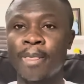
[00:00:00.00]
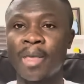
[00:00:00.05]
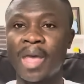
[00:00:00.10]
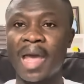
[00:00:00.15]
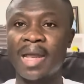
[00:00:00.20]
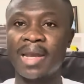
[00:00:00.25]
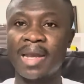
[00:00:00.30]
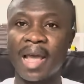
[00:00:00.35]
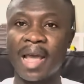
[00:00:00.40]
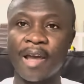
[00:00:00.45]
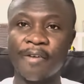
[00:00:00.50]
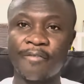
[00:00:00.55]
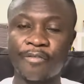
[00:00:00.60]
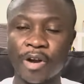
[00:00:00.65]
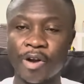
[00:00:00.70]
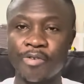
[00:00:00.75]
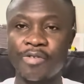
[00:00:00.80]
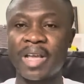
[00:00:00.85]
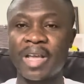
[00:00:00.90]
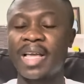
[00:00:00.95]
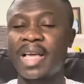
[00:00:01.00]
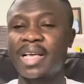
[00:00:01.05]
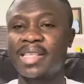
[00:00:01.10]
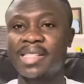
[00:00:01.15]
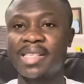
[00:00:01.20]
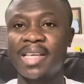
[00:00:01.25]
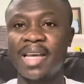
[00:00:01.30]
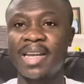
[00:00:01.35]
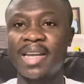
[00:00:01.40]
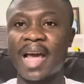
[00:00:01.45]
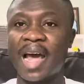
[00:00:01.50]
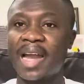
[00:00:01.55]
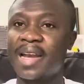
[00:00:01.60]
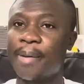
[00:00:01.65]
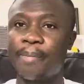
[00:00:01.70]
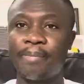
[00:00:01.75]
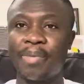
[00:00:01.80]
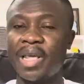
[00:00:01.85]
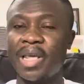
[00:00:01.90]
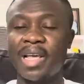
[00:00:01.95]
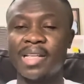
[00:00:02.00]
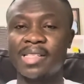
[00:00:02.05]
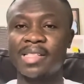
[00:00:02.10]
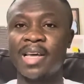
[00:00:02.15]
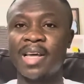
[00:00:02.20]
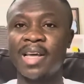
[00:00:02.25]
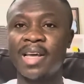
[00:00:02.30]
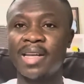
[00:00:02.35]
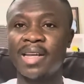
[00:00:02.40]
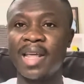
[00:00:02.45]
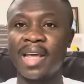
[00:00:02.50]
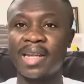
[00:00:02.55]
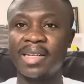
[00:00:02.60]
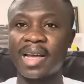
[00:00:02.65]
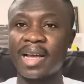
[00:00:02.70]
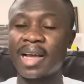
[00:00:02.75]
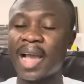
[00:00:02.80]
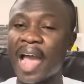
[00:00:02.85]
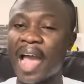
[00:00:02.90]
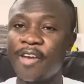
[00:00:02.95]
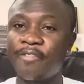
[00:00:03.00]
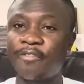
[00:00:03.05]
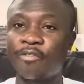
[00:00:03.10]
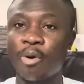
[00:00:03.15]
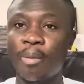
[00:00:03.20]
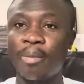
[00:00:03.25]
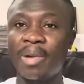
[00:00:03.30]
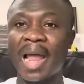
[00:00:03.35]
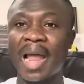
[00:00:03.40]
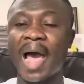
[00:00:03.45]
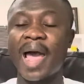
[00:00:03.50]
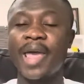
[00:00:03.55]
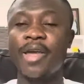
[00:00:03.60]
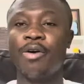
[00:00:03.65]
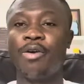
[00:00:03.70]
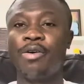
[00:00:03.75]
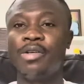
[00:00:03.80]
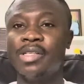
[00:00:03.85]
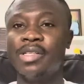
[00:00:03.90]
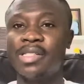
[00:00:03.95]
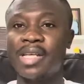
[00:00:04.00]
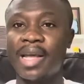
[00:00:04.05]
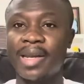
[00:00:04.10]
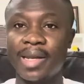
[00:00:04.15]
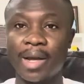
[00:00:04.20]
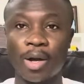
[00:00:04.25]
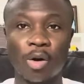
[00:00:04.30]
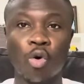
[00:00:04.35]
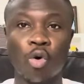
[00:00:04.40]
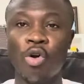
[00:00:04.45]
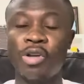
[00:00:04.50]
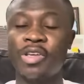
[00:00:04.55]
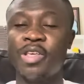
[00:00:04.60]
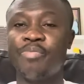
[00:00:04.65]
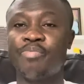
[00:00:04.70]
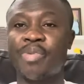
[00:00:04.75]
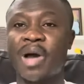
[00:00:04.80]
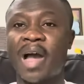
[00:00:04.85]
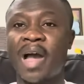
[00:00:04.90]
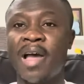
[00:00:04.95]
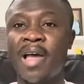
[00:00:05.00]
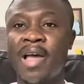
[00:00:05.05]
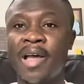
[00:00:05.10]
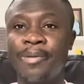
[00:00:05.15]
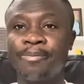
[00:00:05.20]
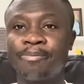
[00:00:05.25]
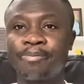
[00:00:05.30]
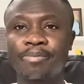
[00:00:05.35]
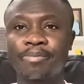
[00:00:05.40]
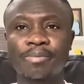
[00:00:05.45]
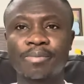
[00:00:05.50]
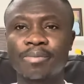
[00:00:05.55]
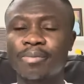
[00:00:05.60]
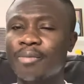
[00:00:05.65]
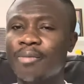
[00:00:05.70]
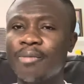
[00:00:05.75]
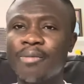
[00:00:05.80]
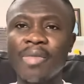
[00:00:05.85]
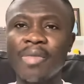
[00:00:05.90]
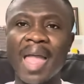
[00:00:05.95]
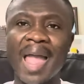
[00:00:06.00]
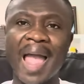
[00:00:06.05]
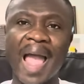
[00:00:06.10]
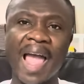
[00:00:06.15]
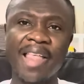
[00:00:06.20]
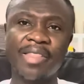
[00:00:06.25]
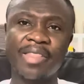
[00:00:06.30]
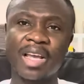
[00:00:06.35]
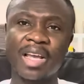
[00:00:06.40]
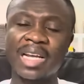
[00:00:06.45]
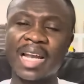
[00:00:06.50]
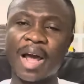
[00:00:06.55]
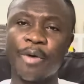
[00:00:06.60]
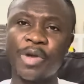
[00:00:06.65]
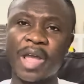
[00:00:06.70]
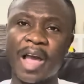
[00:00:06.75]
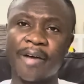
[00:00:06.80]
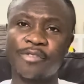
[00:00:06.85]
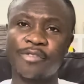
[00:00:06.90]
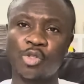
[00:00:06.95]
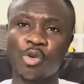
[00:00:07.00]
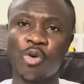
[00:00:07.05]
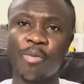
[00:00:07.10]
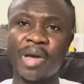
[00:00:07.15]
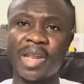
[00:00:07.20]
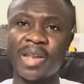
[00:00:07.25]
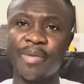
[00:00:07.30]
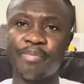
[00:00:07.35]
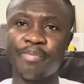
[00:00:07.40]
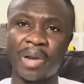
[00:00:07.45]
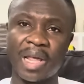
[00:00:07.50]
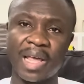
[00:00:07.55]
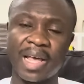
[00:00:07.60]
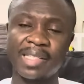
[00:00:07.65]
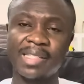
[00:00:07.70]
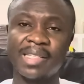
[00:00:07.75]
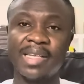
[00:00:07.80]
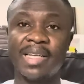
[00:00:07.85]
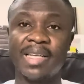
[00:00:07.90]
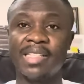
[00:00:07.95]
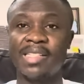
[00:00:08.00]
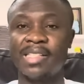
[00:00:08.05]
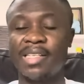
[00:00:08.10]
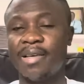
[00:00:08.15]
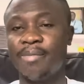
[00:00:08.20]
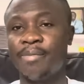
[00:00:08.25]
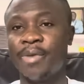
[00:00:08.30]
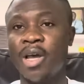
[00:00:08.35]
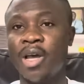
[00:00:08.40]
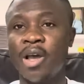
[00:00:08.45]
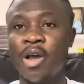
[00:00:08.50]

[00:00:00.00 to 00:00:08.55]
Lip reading: and Frederick Kessie and the other players, the guy from Lions and the goalkeeper, I think that we have so many players in this team